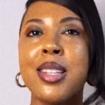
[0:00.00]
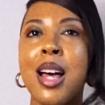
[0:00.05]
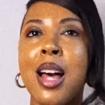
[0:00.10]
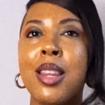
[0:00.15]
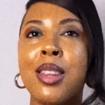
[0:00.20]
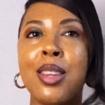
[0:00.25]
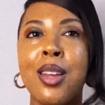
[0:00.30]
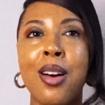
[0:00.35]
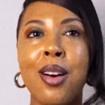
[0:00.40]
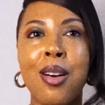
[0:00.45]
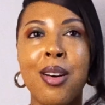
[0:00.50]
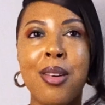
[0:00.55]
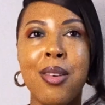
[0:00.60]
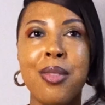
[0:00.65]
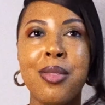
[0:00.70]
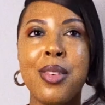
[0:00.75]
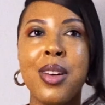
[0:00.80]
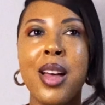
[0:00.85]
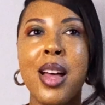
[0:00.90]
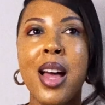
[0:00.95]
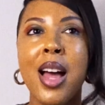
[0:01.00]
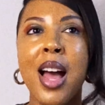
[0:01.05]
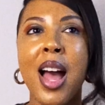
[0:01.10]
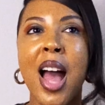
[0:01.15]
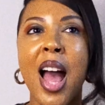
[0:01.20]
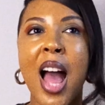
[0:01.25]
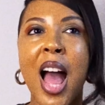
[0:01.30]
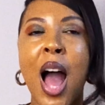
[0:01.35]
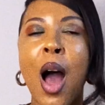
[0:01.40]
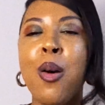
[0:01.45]
I love
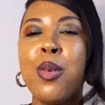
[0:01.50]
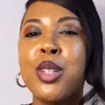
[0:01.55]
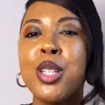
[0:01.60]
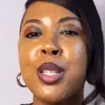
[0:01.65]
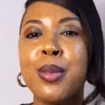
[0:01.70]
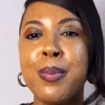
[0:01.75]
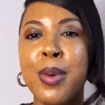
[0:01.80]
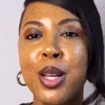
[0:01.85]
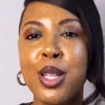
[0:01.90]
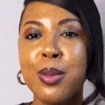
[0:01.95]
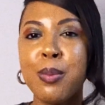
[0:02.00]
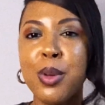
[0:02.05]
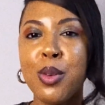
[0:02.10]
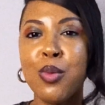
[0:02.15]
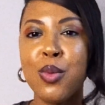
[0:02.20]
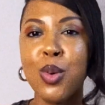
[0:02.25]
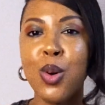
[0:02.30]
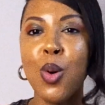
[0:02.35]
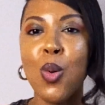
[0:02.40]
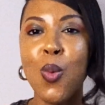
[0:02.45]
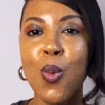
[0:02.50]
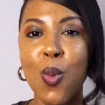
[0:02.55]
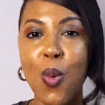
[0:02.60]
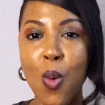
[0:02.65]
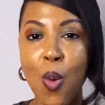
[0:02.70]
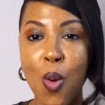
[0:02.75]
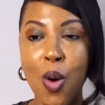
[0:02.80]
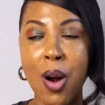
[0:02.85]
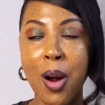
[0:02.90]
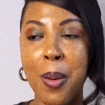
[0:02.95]
how it just makes me feel
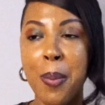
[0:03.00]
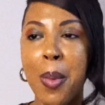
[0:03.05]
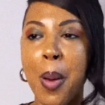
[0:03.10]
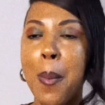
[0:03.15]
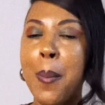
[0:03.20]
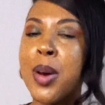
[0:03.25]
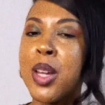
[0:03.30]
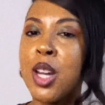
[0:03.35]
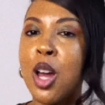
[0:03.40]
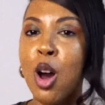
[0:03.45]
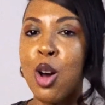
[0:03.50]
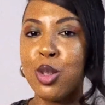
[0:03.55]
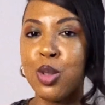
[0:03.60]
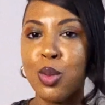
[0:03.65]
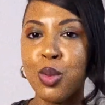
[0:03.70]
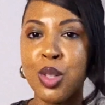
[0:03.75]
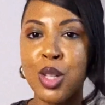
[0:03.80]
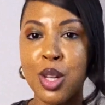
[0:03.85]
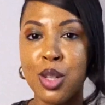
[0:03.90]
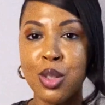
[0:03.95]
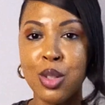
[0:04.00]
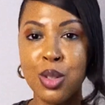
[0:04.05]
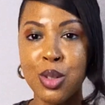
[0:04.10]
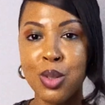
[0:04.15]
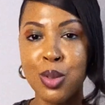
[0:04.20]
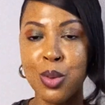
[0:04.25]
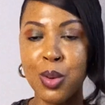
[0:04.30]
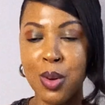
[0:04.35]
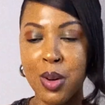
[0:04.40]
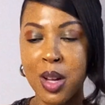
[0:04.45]
warm, but it also tells a
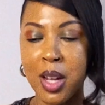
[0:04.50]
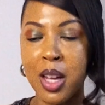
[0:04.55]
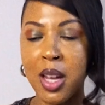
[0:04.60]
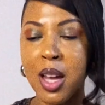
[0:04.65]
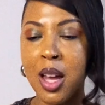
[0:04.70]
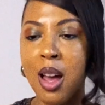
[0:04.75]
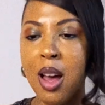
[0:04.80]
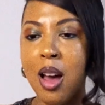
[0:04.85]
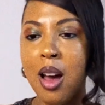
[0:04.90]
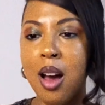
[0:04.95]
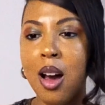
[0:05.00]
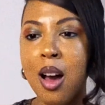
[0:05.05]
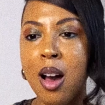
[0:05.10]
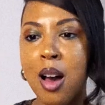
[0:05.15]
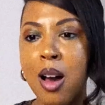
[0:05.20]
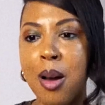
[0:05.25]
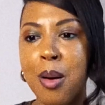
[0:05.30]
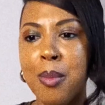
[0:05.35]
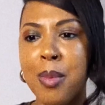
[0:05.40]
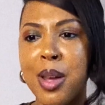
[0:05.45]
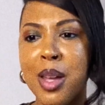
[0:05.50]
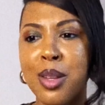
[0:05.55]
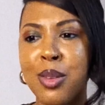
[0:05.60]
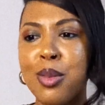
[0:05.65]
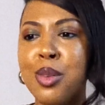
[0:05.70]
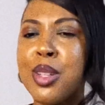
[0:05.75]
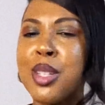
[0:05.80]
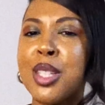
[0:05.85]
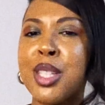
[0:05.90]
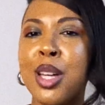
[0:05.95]
story. And you
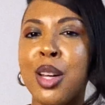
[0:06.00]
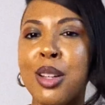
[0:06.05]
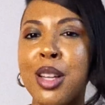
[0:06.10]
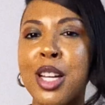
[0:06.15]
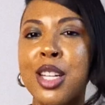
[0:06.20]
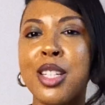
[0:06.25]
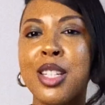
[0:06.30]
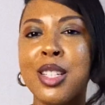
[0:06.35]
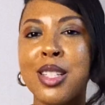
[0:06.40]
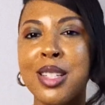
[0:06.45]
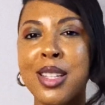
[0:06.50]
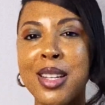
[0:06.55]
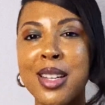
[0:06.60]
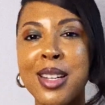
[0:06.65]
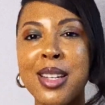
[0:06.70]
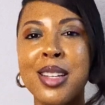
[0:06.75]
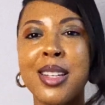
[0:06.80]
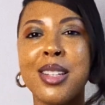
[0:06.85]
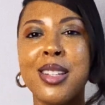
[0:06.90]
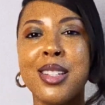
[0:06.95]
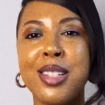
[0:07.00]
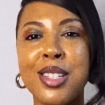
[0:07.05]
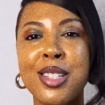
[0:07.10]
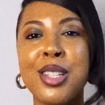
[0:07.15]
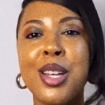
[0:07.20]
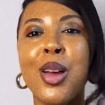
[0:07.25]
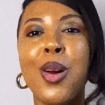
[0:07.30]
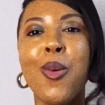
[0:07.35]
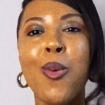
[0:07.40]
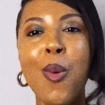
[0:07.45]
can tell like she's getting
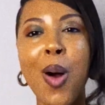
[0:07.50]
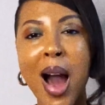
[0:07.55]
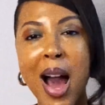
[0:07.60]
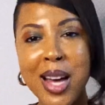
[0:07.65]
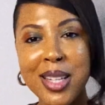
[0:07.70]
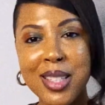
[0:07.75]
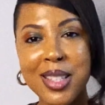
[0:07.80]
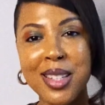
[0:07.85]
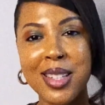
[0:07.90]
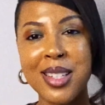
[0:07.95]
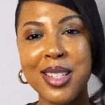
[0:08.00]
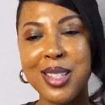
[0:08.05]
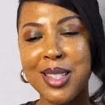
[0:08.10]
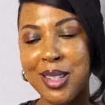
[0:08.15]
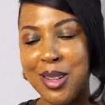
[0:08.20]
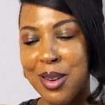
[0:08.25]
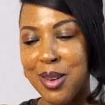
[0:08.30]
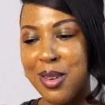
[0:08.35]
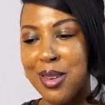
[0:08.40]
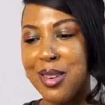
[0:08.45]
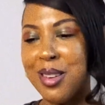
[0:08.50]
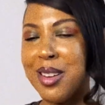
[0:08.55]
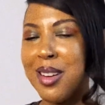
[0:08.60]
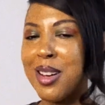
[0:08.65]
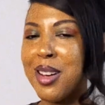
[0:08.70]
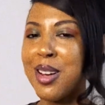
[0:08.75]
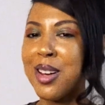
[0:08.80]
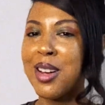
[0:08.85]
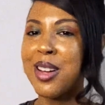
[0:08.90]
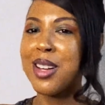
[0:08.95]
wiser. So
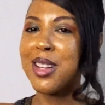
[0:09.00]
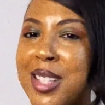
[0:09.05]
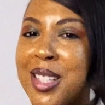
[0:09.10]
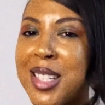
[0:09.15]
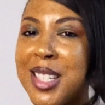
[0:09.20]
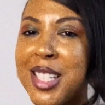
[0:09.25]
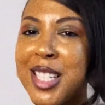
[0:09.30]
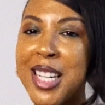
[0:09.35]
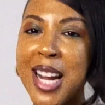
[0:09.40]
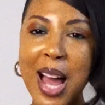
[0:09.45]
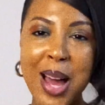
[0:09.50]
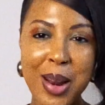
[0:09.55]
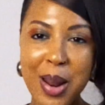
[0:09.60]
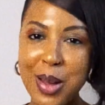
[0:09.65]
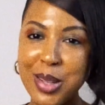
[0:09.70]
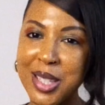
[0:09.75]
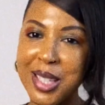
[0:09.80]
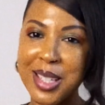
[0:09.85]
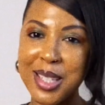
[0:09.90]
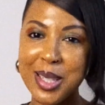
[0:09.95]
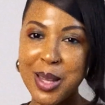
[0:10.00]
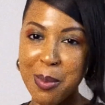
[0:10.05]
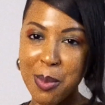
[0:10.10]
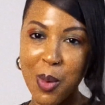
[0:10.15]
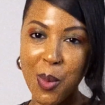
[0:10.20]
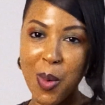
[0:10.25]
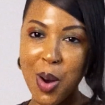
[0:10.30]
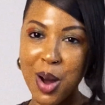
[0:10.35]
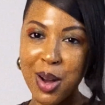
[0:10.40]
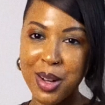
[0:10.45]
shout out to Summer
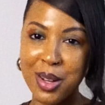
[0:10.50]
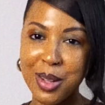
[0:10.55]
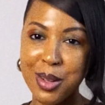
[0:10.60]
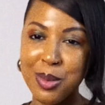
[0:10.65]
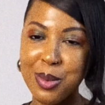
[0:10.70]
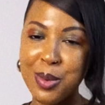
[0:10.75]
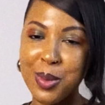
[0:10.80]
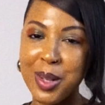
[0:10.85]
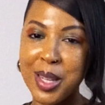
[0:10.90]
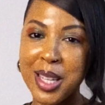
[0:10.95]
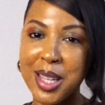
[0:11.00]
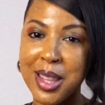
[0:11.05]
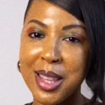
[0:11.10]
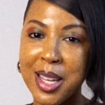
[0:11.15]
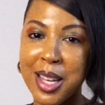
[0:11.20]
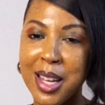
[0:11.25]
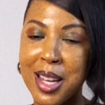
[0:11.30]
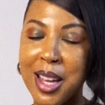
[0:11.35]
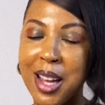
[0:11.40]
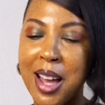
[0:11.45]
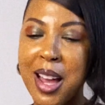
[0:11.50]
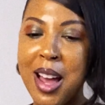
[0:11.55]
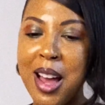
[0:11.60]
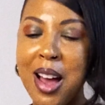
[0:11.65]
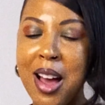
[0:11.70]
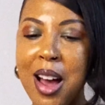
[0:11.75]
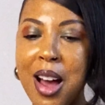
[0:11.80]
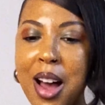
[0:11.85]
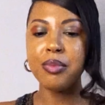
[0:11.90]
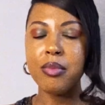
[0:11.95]
Walker, you doing your thing.
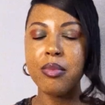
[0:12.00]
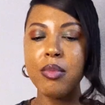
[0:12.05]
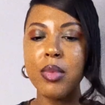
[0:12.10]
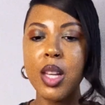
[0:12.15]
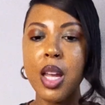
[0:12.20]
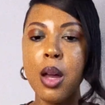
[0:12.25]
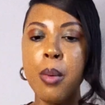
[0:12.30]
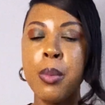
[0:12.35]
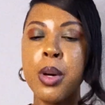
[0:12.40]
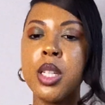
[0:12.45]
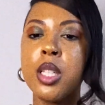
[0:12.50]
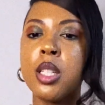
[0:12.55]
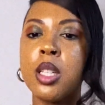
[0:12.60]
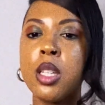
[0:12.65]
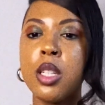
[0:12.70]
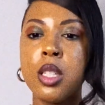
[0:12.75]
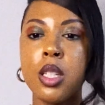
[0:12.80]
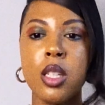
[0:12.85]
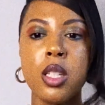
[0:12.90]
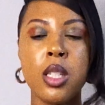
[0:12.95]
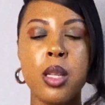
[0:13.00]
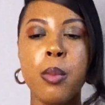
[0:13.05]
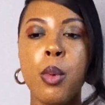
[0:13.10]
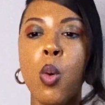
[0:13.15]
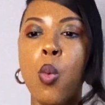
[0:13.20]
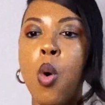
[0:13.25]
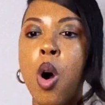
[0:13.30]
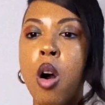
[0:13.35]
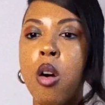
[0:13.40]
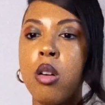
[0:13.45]
But SZA, Summer
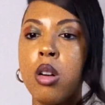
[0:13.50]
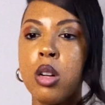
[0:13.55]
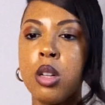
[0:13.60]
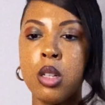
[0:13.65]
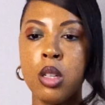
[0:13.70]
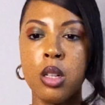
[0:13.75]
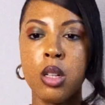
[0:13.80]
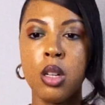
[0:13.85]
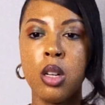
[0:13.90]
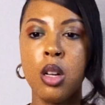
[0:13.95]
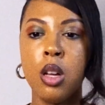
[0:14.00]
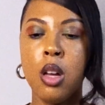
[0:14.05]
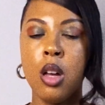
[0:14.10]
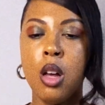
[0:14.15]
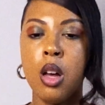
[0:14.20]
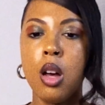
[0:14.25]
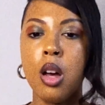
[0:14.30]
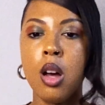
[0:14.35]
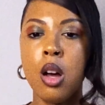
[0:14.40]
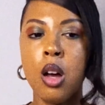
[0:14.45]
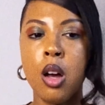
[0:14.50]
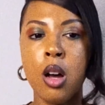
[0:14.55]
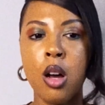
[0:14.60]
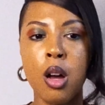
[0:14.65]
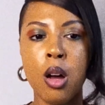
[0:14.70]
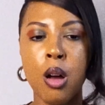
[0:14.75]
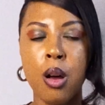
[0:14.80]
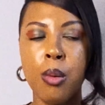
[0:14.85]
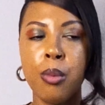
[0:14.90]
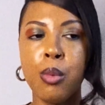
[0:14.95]
Walker,
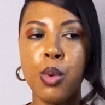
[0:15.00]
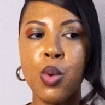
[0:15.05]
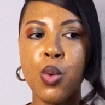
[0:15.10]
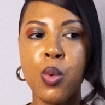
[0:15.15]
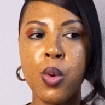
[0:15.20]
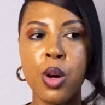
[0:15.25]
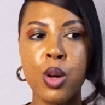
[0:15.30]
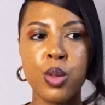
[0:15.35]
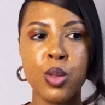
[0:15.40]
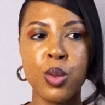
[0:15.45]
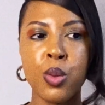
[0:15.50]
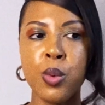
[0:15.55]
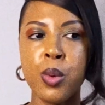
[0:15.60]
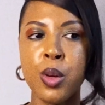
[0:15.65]
who else?